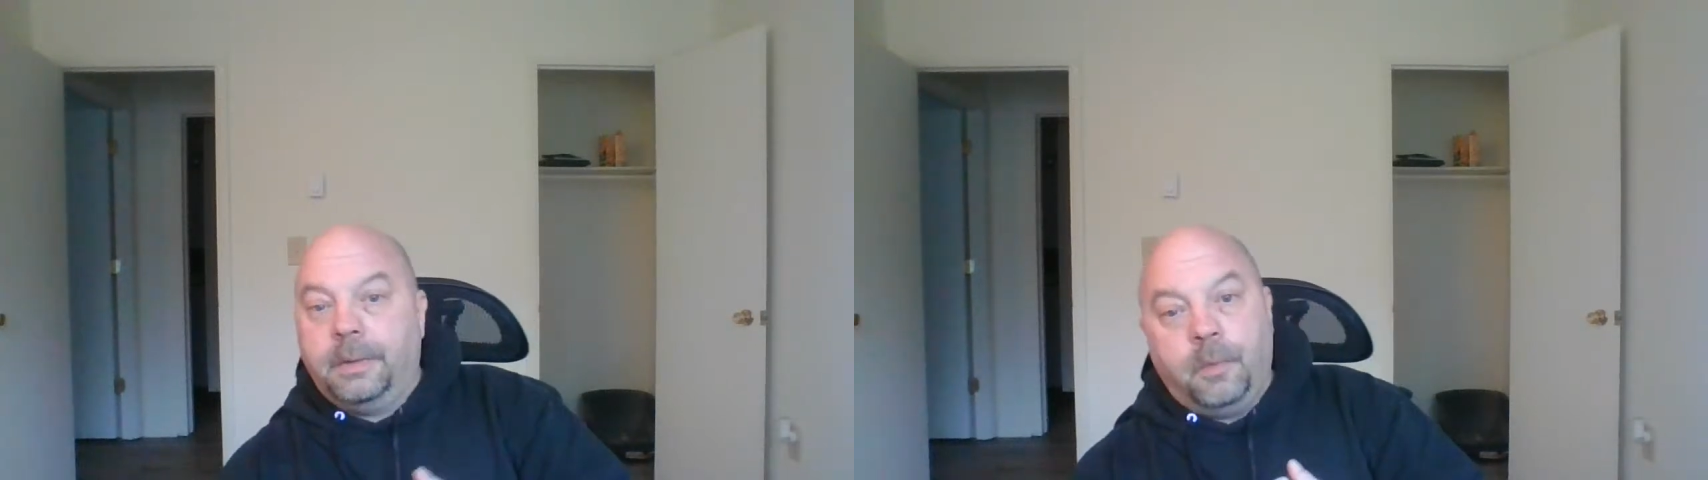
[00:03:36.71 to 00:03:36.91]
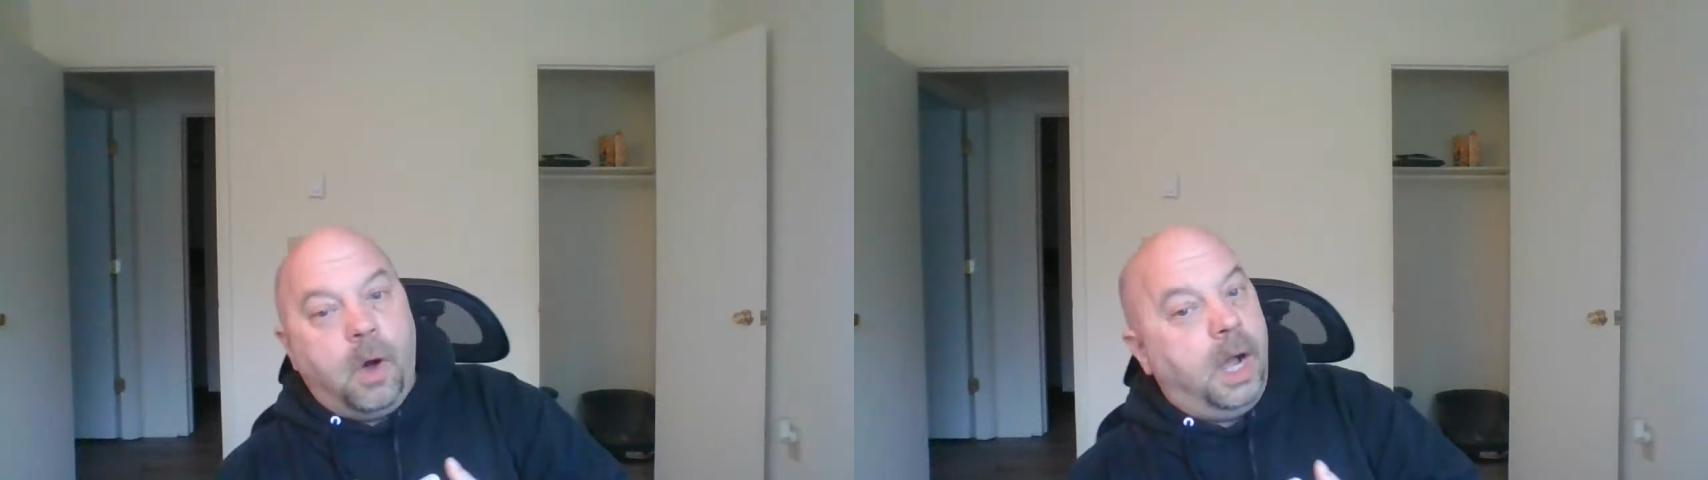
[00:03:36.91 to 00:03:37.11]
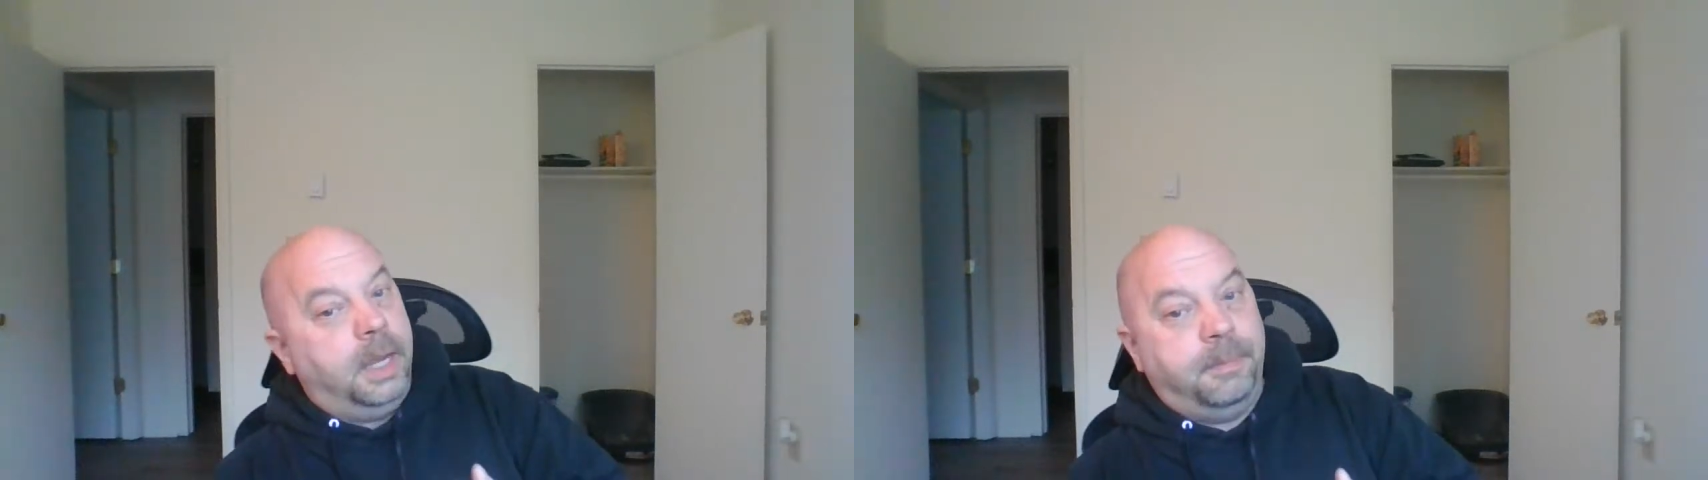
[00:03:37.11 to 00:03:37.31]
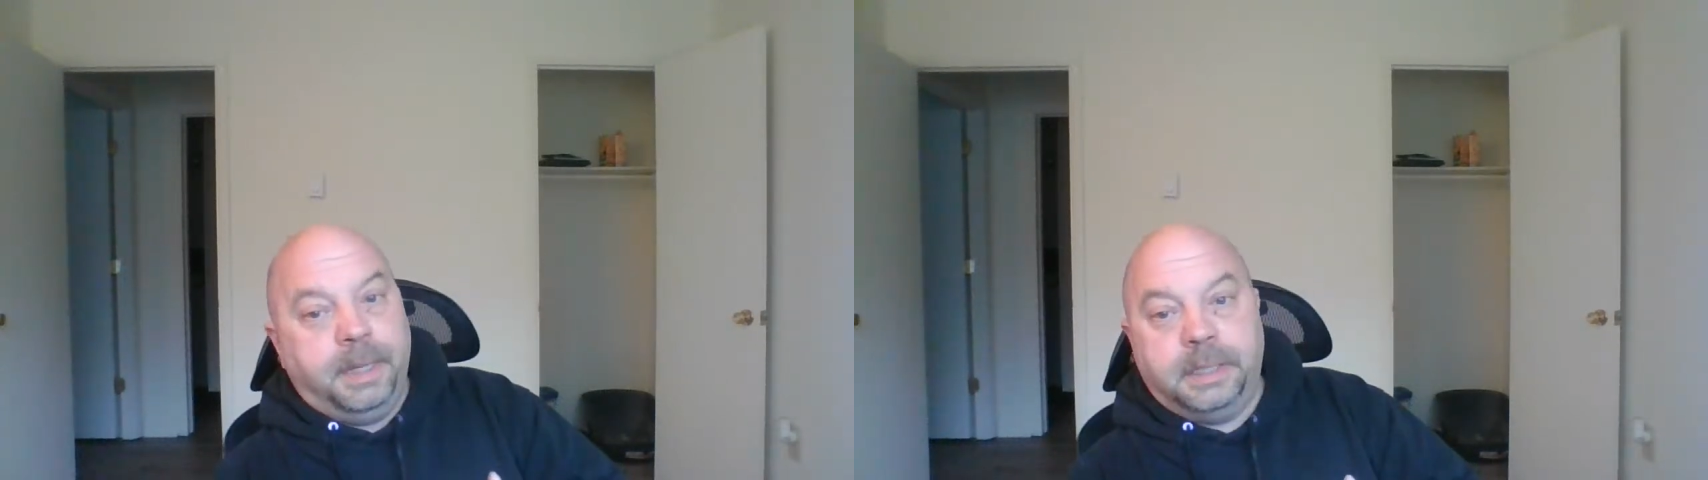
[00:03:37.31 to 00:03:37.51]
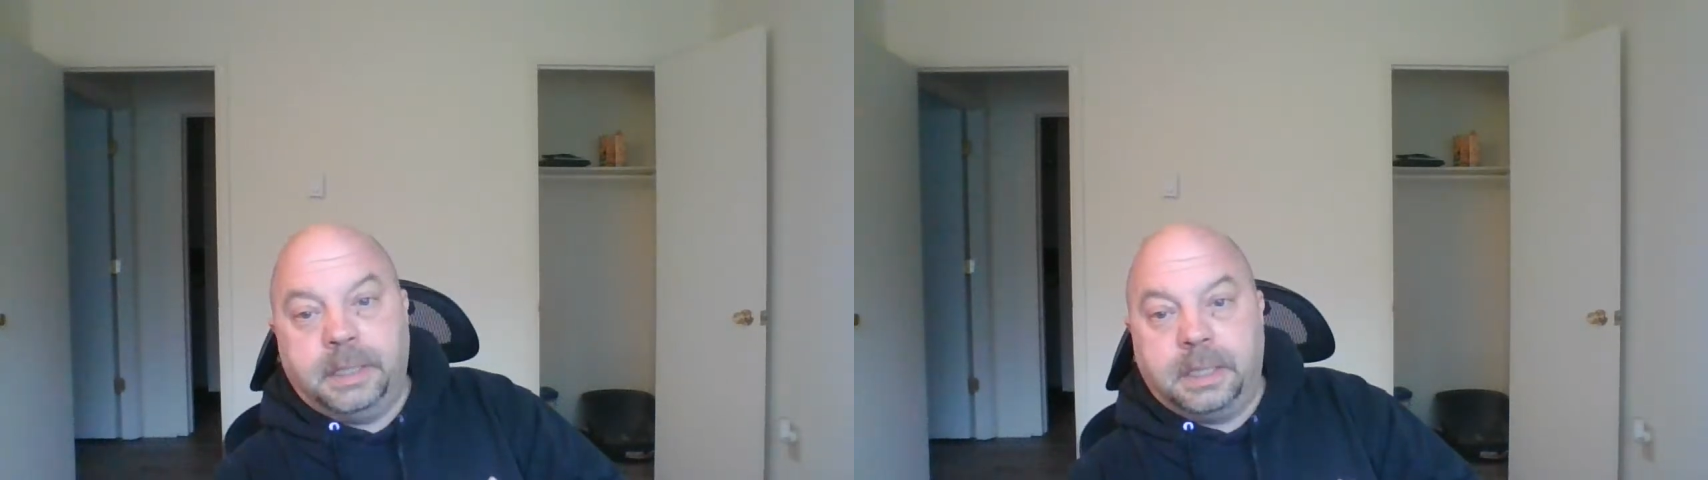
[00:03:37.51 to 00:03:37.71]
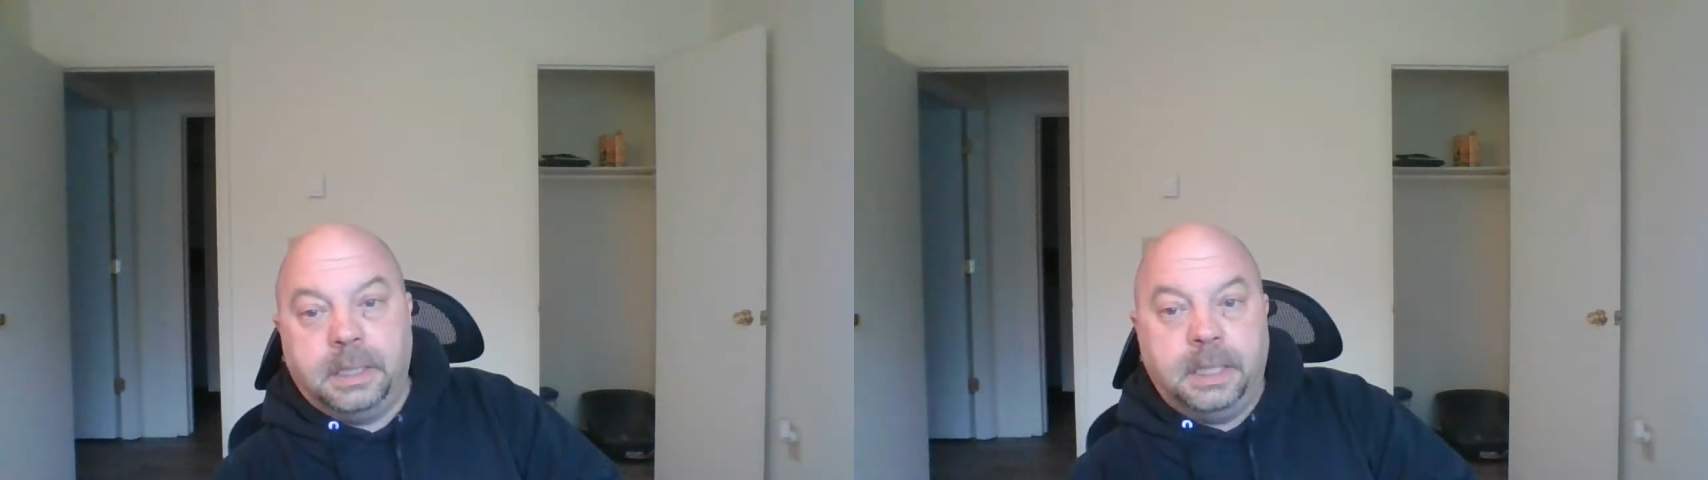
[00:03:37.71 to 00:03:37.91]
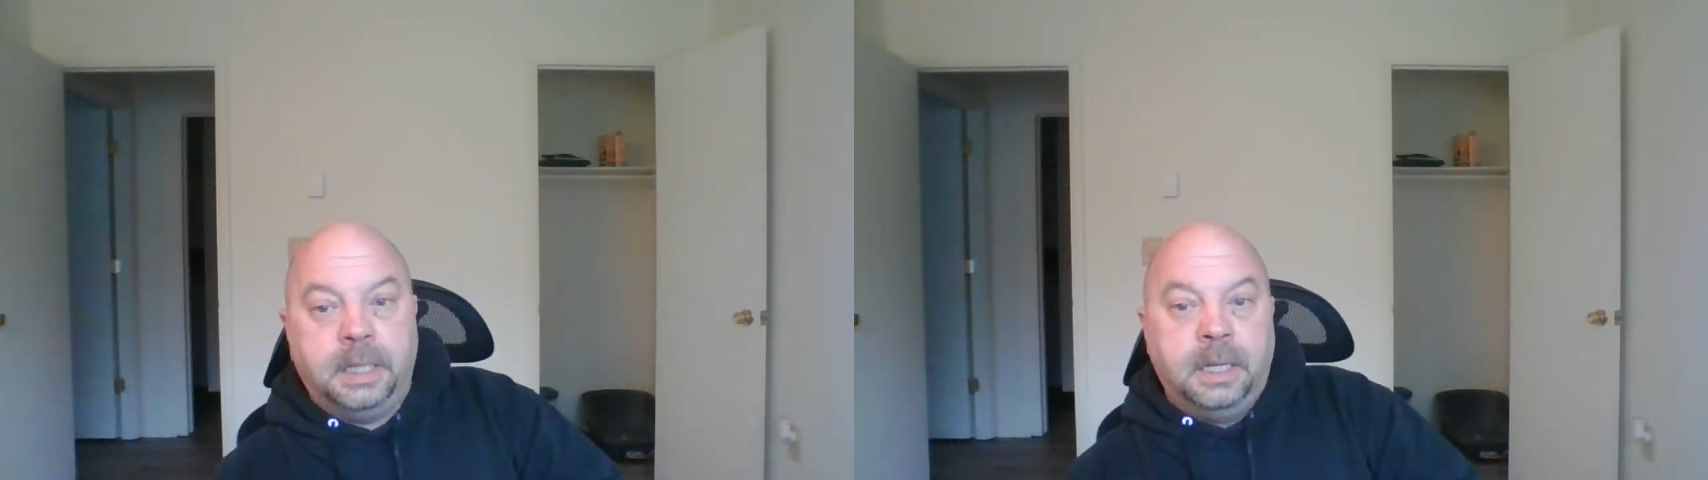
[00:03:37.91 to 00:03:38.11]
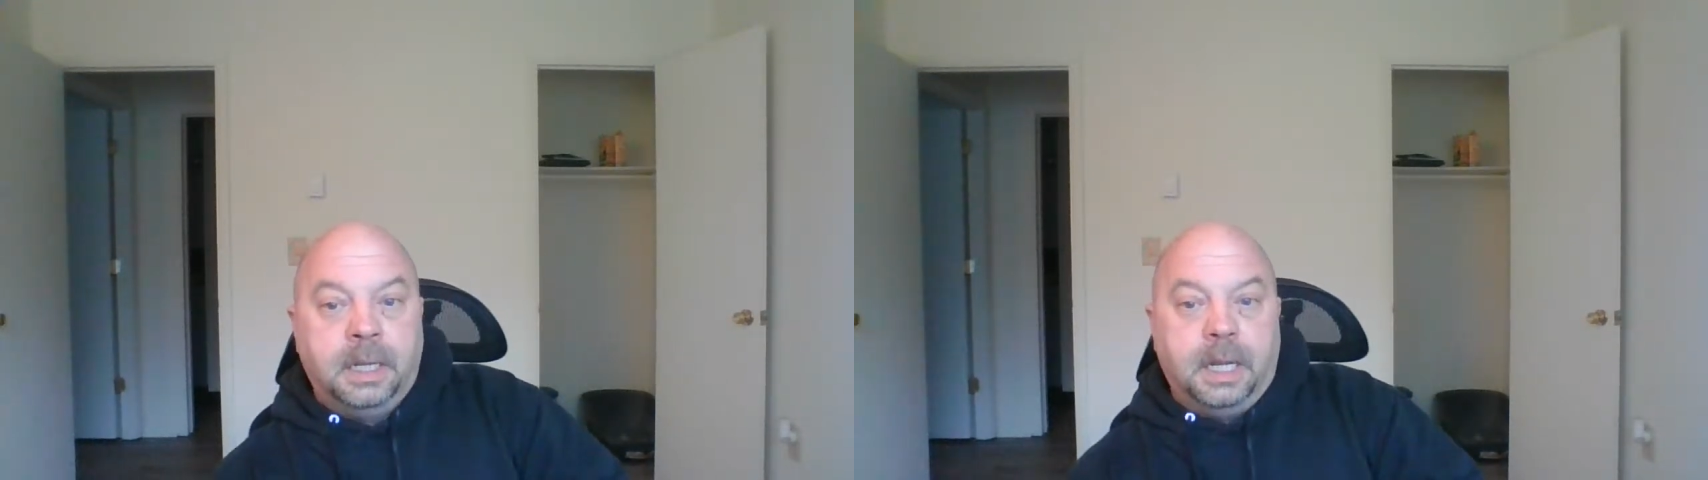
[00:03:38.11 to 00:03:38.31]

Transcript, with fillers: and why, basically,